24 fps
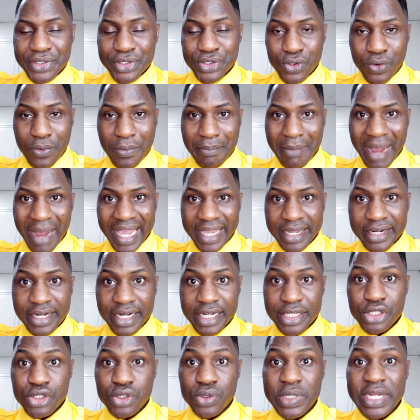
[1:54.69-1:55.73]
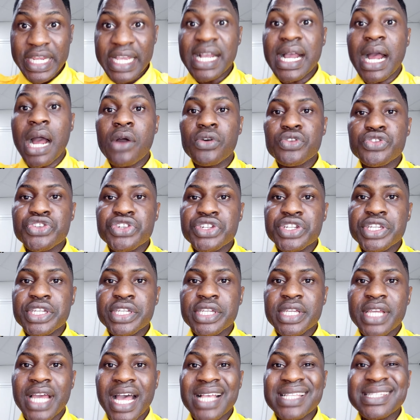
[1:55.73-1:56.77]
to migrate to the
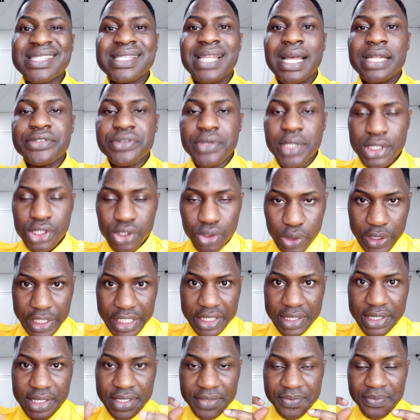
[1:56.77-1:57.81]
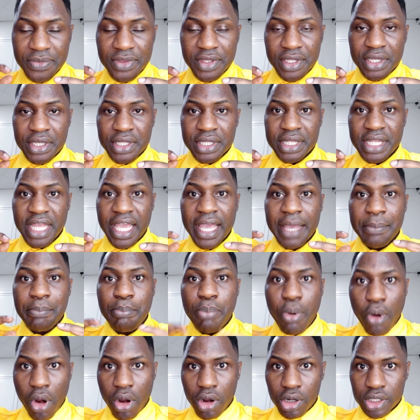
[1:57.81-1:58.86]
country and start your studies, the
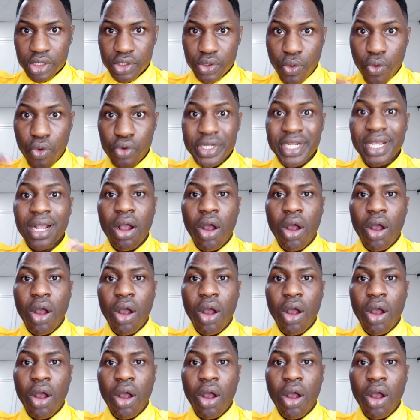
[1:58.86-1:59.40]
board or the